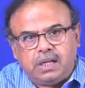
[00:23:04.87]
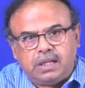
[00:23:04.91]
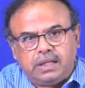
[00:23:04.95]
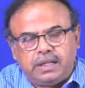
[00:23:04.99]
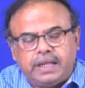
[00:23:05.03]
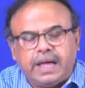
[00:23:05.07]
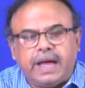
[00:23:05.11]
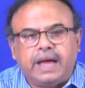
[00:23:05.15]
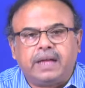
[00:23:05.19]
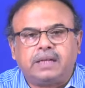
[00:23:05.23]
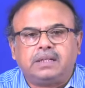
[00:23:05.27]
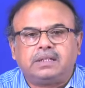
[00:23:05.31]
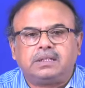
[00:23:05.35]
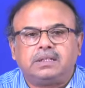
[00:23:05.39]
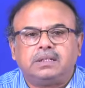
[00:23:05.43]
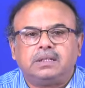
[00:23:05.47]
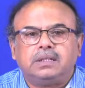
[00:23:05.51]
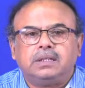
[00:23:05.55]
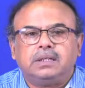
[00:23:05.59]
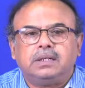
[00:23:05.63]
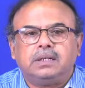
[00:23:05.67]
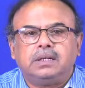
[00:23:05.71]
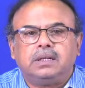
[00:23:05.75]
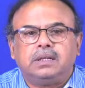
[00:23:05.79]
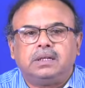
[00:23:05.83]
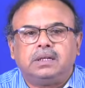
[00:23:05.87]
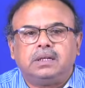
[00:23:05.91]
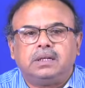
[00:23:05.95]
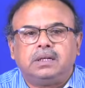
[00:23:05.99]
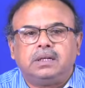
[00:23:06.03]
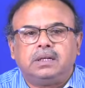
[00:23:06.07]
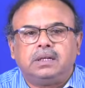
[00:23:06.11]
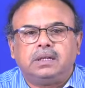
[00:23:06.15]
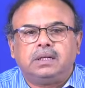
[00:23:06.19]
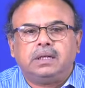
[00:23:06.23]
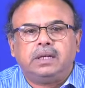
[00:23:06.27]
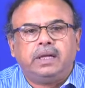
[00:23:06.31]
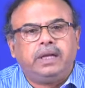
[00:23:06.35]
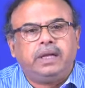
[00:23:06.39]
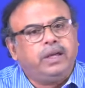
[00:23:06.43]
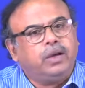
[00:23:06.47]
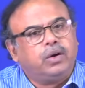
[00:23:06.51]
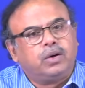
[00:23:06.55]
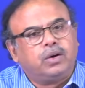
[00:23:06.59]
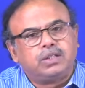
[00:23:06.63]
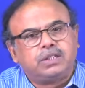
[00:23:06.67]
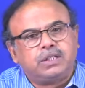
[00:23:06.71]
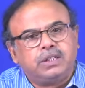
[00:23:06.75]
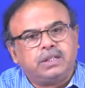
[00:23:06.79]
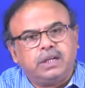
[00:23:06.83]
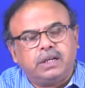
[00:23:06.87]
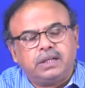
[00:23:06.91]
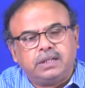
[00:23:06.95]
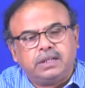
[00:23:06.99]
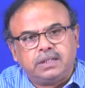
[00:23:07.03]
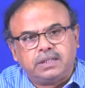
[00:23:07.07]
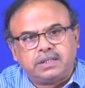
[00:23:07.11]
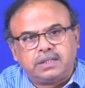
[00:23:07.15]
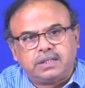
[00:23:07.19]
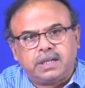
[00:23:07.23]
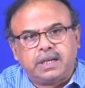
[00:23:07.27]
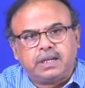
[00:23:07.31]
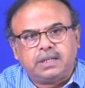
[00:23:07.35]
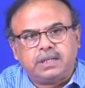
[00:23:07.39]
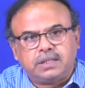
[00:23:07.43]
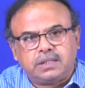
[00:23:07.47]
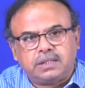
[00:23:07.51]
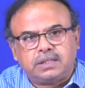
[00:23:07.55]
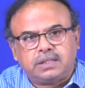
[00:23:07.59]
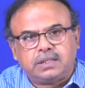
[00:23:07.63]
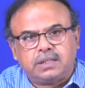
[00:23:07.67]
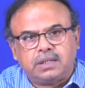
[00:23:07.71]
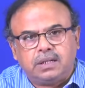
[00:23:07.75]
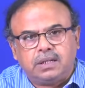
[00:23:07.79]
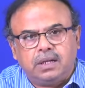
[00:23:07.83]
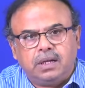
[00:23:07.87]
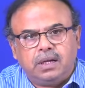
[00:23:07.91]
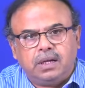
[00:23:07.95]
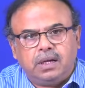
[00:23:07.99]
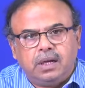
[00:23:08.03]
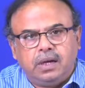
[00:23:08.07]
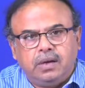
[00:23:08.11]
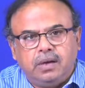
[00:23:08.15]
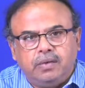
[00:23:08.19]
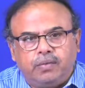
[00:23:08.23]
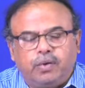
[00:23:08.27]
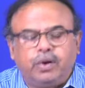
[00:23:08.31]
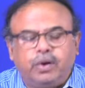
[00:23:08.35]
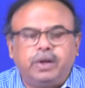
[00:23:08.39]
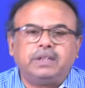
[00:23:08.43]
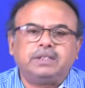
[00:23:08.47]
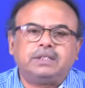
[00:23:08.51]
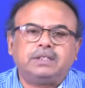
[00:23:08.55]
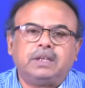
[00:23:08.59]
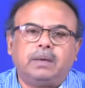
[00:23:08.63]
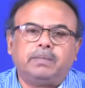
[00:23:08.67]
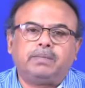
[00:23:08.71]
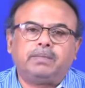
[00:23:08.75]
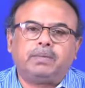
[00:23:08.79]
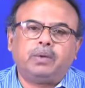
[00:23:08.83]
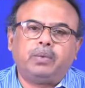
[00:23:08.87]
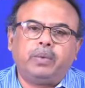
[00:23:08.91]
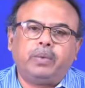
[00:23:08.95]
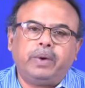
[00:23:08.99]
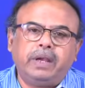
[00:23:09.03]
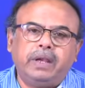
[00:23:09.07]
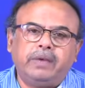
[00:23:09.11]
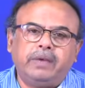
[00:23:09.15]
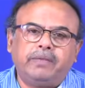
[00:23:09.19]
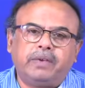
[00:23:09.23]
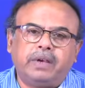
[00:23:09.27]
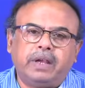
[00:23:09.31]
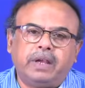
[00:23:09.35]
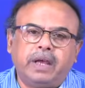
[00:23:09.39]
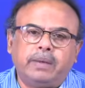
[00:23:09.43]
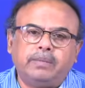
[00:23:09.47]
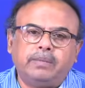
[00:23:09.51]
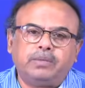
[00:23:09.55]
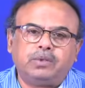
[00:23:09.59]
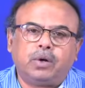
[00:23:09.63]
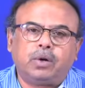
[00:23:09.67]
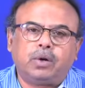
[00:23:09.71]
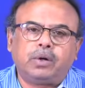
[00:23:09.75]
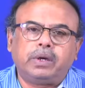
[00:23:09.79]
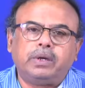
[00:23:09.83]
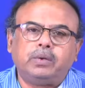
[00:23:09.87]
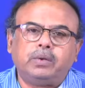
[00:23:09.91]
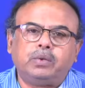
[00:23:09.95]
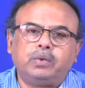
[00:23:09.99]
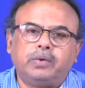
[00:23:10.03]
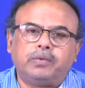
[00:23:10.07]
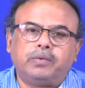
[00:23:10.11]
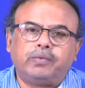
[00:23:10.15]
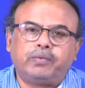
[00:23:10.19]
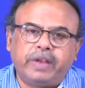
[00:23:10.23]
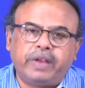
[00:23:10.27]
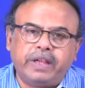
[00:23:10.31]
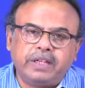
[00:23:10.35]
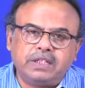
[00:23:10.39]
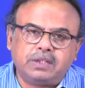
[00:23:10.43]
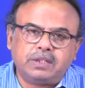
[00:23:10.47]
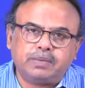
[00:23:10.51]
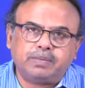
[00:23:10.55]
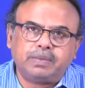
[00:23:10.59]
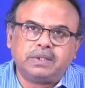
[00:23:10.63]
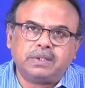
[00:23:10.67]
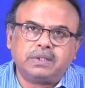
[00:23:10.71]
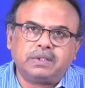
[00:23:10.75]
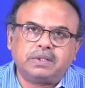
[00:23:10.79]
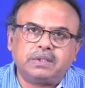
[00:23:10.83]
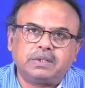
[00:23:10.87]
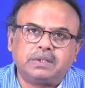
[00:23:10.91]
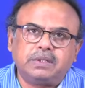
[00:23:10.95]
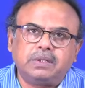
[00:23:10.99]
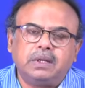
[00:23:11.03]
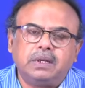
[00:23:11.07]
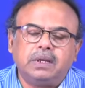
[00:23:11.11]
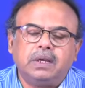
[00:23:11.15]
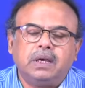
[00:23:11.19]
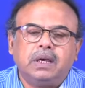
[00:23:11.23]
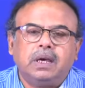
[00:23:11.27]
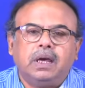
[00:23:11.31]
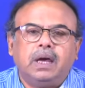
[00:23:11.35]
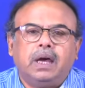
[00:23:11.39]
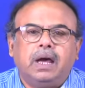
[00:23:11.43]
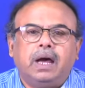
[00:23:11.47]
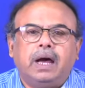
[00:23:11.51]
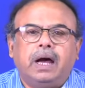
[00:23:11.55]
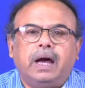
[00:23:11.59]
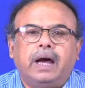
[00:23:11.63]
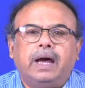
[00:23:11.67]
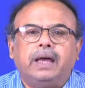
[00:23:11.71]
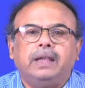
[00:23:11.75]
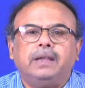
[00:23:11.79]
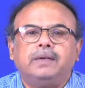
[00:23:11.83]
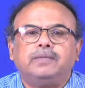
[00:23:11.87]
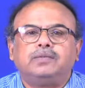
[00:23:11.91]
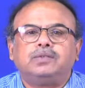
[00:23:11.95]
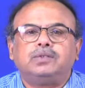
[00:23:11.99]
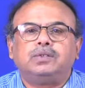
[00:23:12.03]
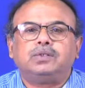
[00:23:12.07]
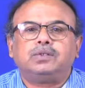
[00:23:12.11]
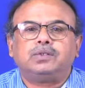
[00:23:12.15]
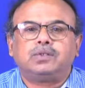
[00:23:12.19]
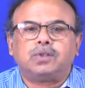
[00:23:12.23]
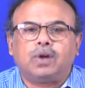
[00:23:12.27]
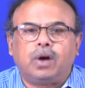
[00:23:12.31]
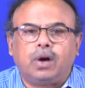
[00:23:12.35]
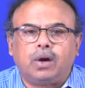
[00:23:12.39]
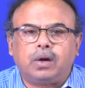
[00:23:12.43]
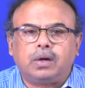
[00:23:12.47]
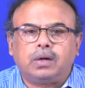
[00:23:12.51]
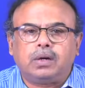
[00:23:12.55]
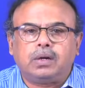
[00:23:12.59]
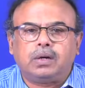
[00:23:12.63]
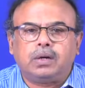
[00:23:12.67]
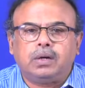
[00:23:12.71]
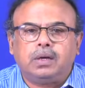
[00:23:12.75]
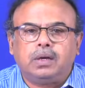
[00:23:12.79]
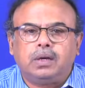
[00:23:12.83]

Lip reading: that he or she understands. For example, whenever I am talking to a French person, I will have to talk